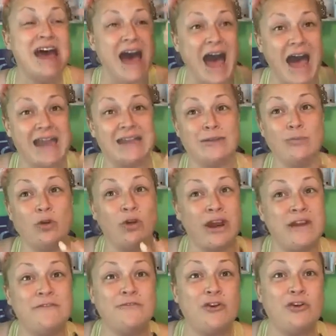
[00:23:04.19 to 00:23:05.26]
I am
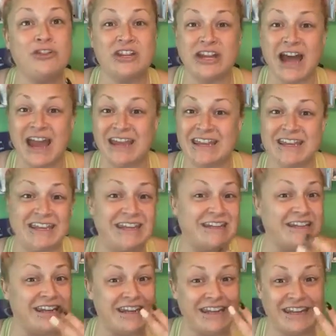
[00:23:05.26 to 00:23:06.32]
grateful that I
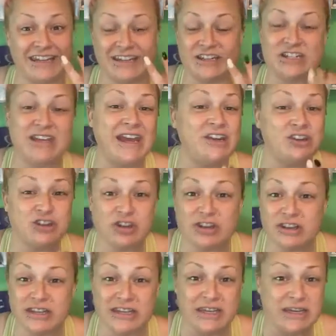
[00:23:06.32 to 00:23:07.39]
can
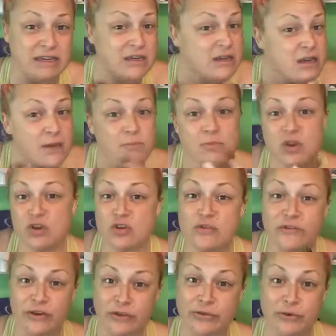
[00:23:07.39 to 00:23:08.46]
intentionally
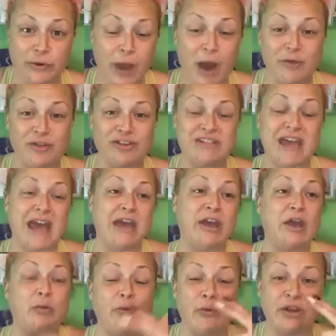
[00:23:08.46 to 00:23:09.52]
maneuver throughout the
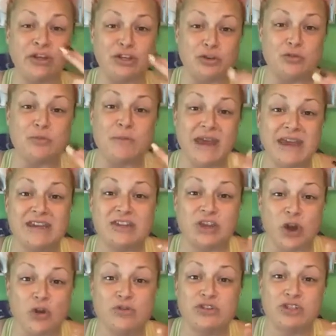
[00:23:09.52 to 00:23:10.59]
day. When you make
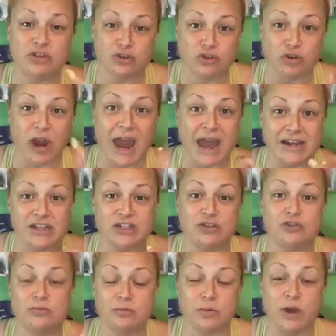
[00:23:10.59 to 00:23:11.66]
those your
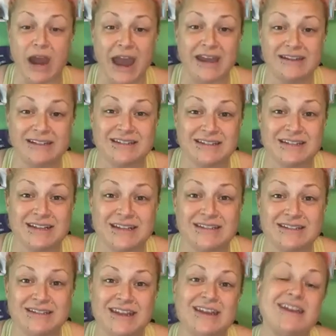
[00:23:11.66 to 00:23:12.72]
gratitude
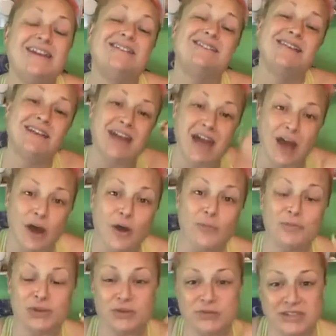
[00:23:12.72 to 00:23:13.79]
practices, it's going to
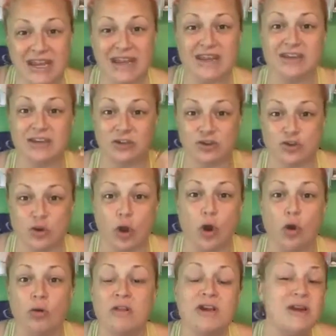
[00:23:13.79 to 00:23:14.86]
help you take
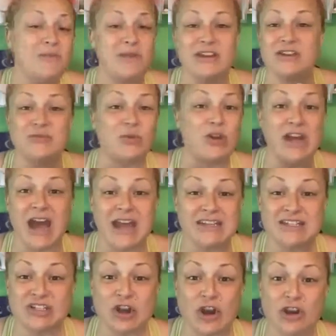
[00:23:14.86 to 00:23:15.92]
control. Because when I
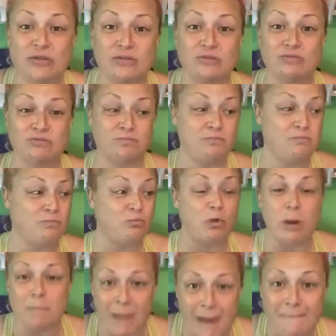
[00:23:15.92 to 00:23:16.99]
start
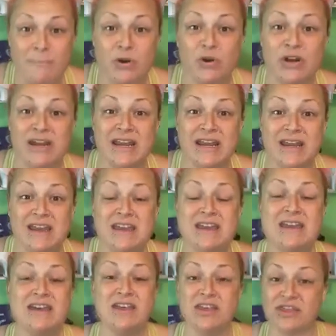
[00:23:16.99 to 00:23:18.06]
remembering,
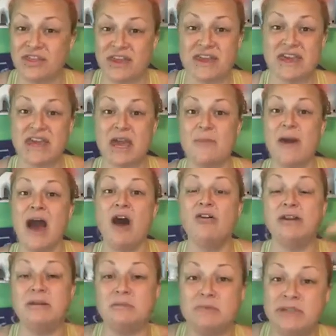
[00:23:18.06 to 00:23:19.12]
thinking
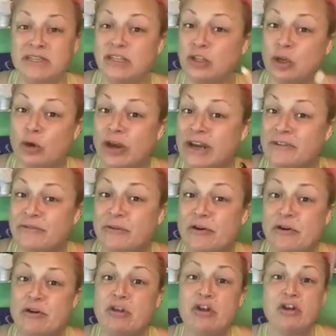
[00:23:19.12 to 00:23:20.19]
about, and being
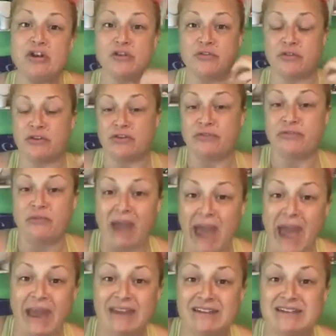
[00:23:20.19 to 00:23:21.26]
grateful for the
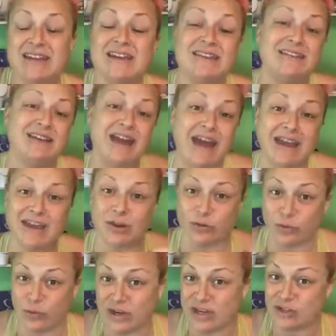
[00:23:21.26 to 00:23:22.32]
fact that I
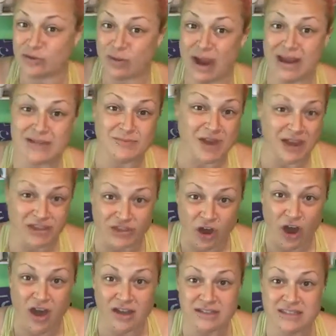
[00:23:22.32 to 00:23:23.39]
can redirect my
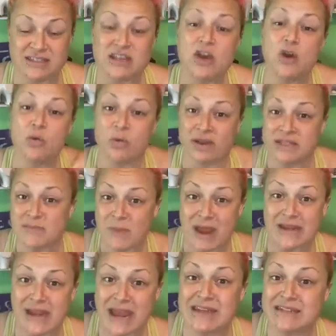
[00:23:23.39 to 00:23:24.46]
thoughts, what's my
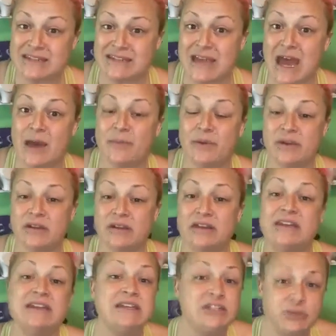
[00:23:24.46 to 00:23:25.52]
next step?
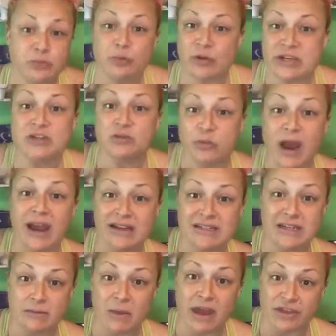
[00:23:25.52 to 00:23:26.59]
It's
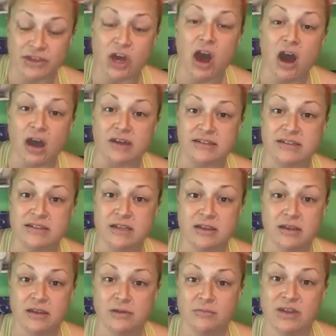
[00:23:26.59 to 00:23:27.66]
redirecting my thoughts,
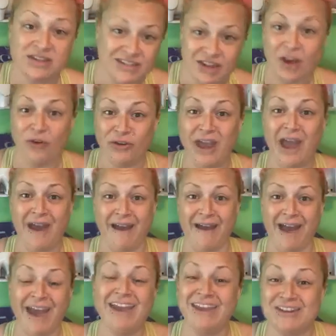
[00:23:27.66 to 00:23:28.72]
because, oh yeah,
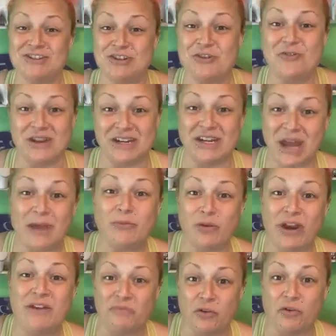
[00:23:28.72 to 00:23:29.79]
I can do it and I'm
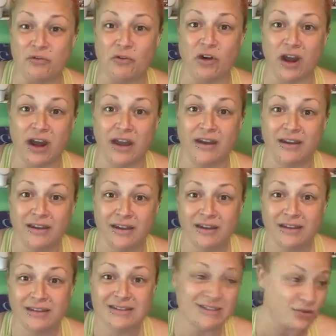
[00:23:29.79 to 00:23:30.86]
grateful for it.
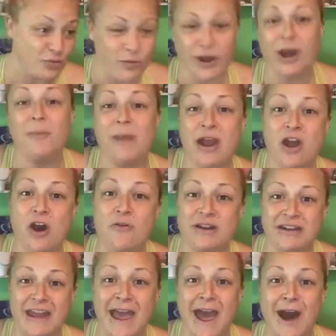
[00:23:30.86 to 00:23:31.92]
So where am I
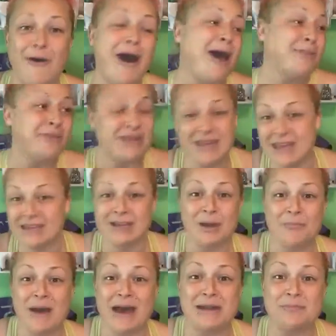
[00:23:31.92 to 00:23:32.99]
going now? I'm getting
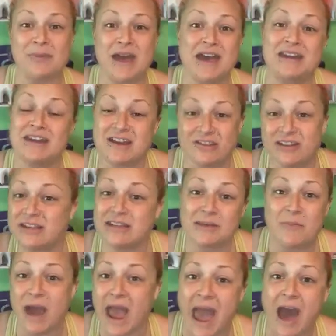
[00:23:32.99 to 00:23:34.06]
up out of bed and cleaning
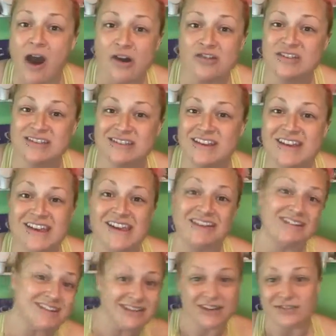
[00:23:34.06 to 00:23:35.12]
my house
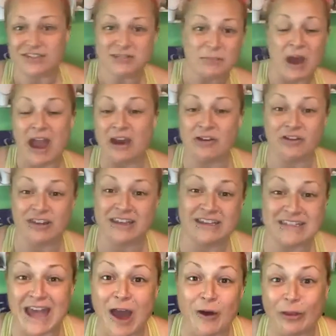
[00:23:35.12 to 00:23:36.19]
instead of spiraling
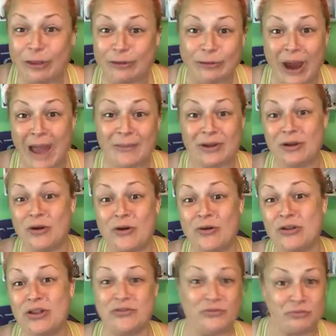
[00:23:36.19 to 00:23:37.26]
down the rabbit
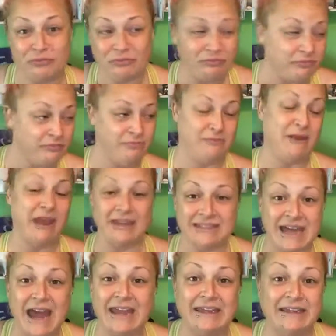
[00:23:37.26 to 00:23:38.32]
hole of
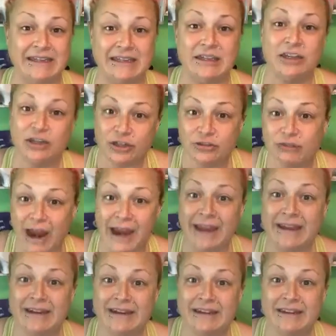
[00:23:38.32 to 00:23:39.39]
anxiety,
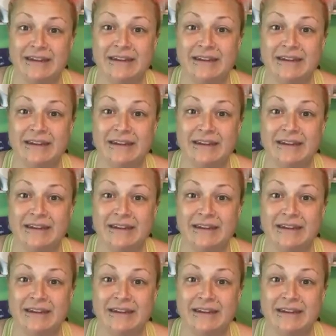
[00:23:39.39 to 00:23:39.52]
right?